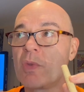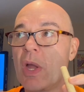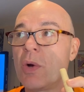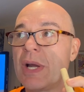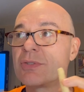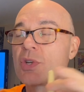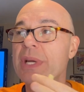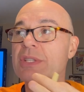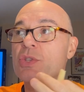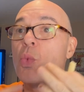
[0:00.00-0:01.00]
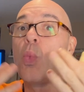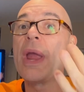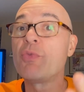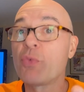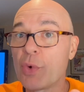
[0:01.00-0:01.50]
Okay, so it's the
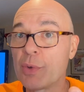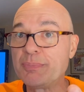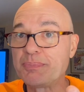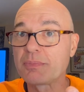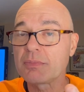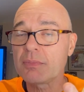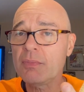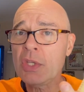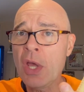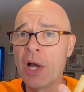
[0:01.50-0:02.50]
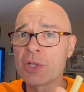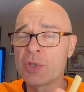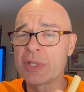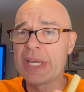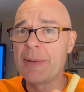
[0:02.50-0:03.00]
wafer
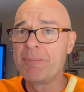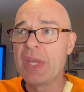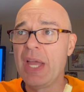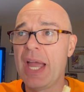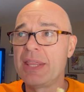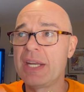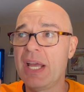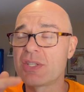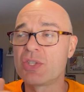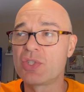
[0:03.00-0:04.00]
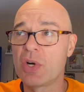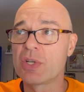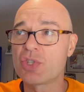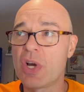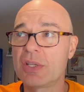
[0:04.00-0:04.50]
cookie, and then it has a
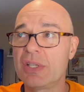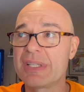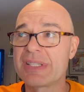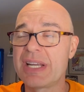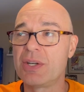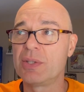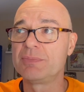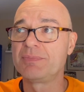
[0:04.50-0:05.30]
dark chocolate center